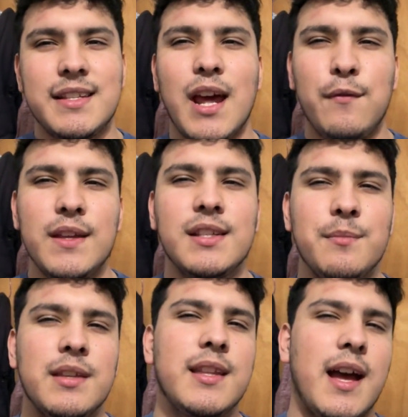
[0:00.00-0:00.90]
definitely
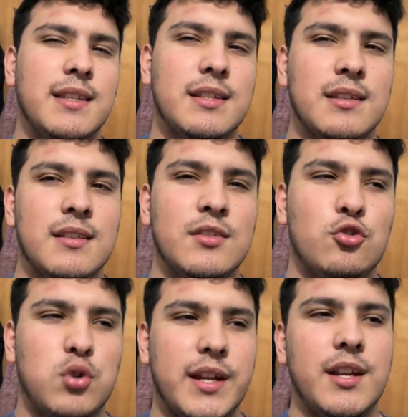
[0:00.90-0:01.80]
something that's
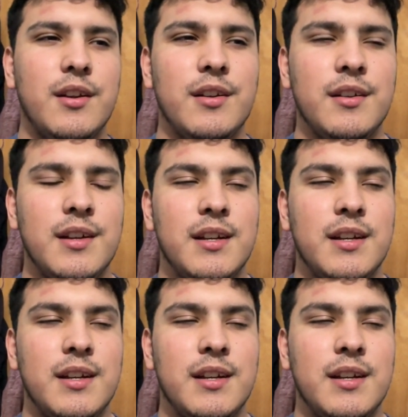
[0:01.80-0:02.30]
trickier